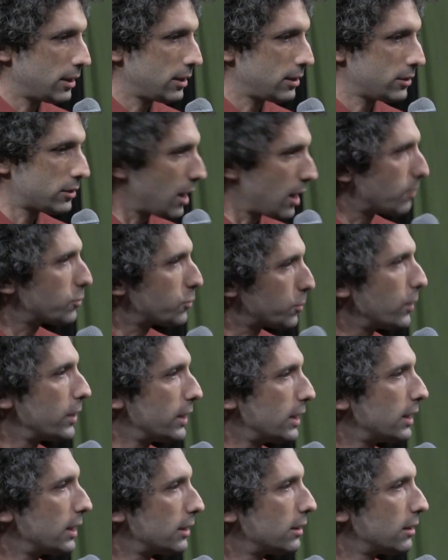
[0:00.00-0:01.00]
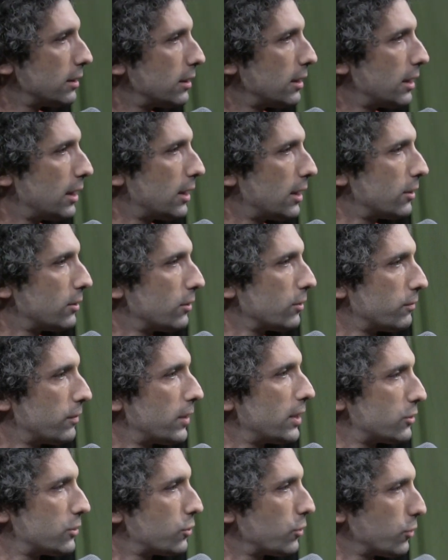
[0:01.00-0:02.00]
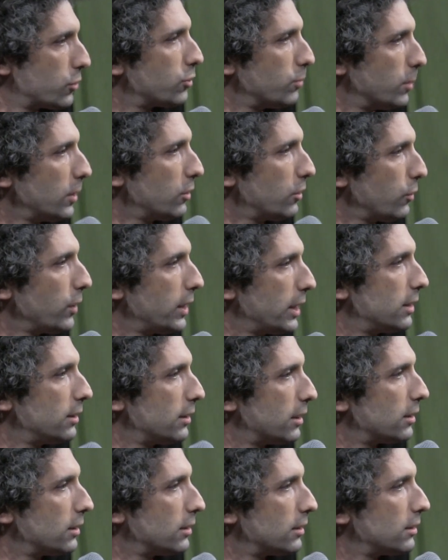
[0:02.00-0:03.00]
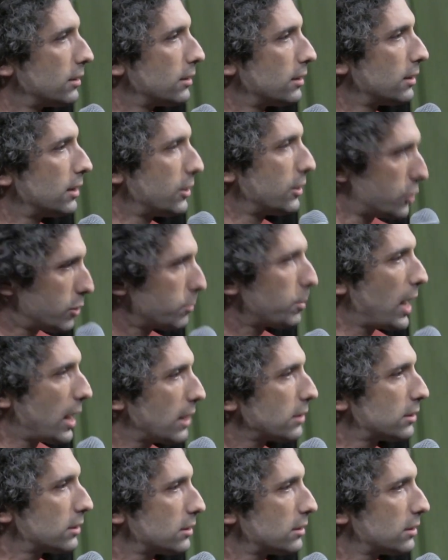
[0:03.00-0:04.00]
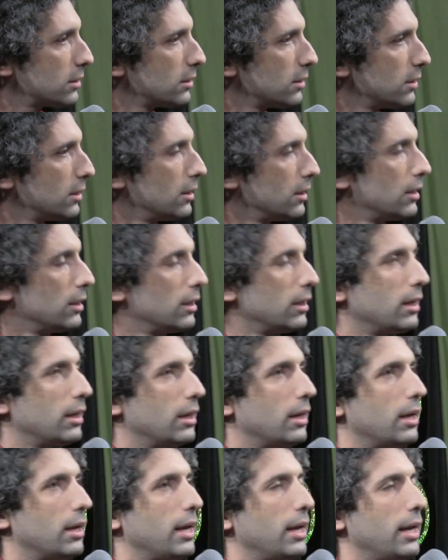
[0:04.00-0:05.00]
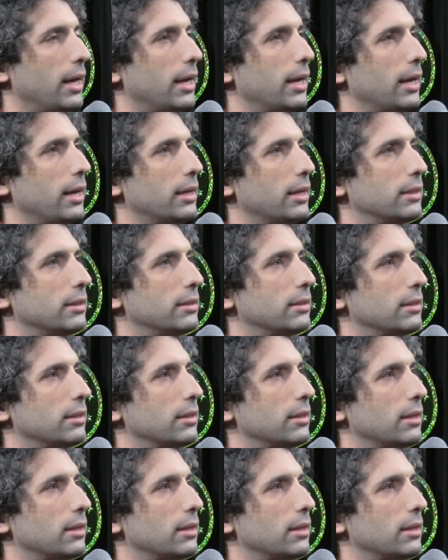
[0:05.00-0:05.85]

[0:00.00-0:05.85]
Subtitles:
stops breathing, and her face turns a bit green, and she passes. And